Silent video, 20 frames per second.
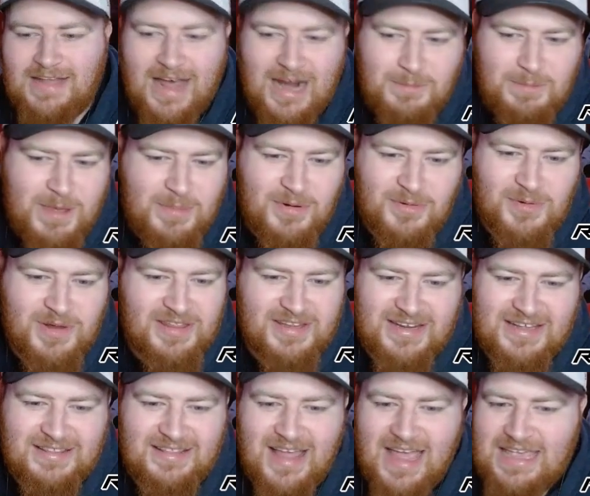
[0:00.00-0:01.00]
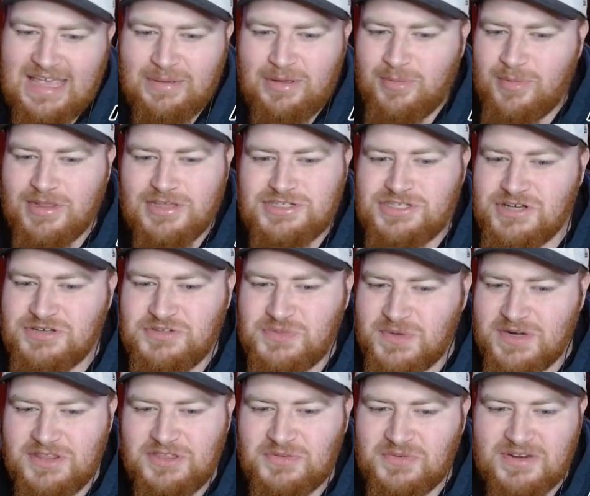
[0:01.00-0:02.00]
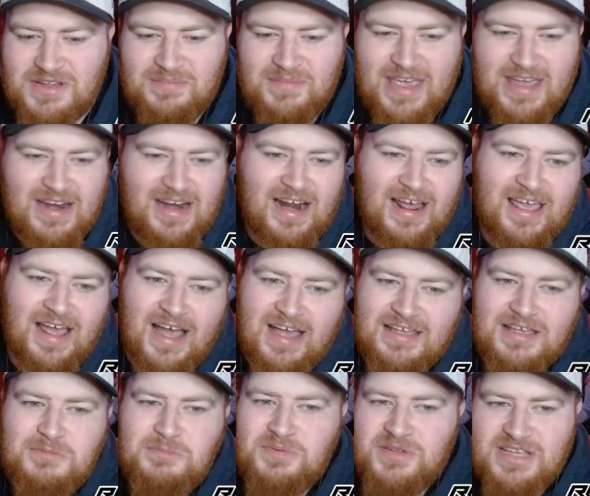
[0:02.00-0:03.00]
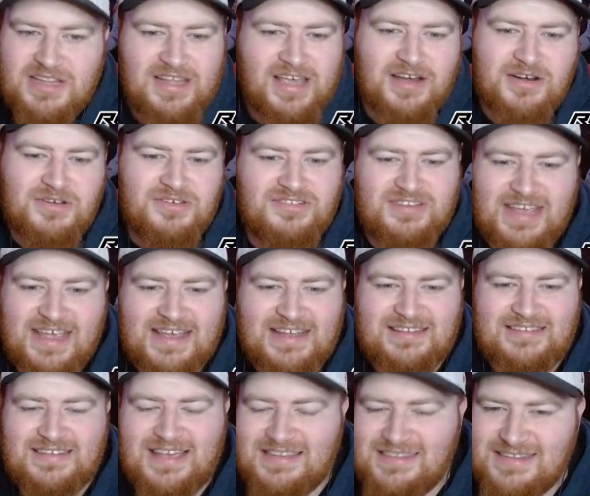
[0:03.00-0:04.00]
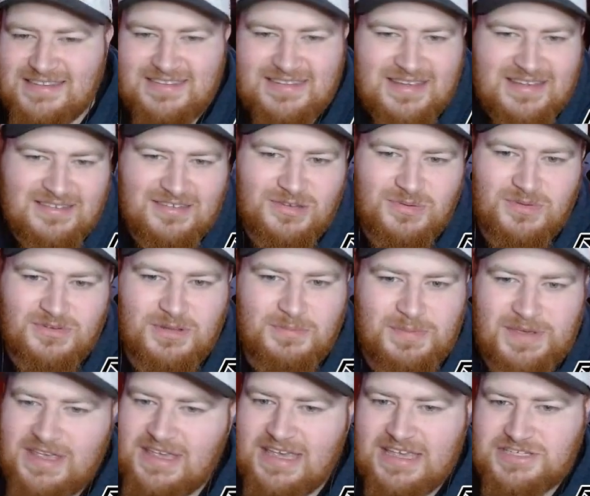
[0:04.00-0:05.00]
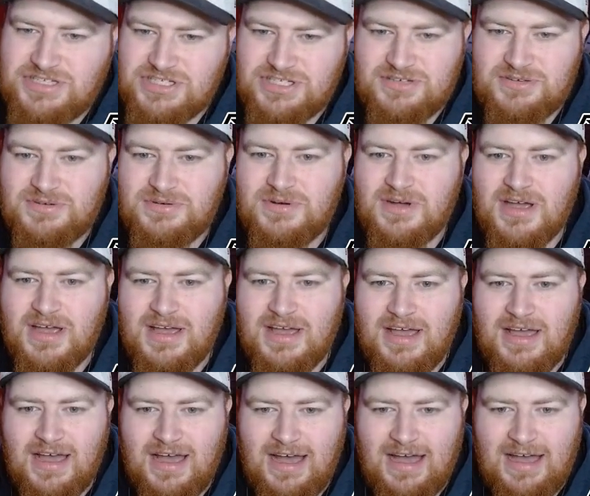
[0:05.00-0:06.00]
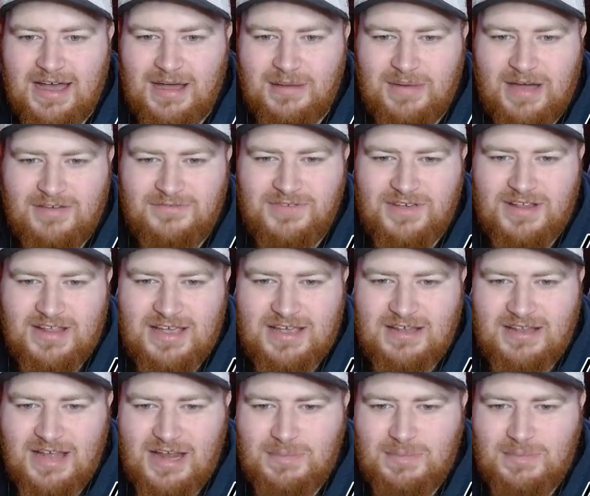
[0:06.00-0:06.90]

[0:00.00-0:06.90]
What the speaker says: of people really didn't like him on the Show 23, man, and I completely understand. Sets and seasons was a big issue. I feel like a lot of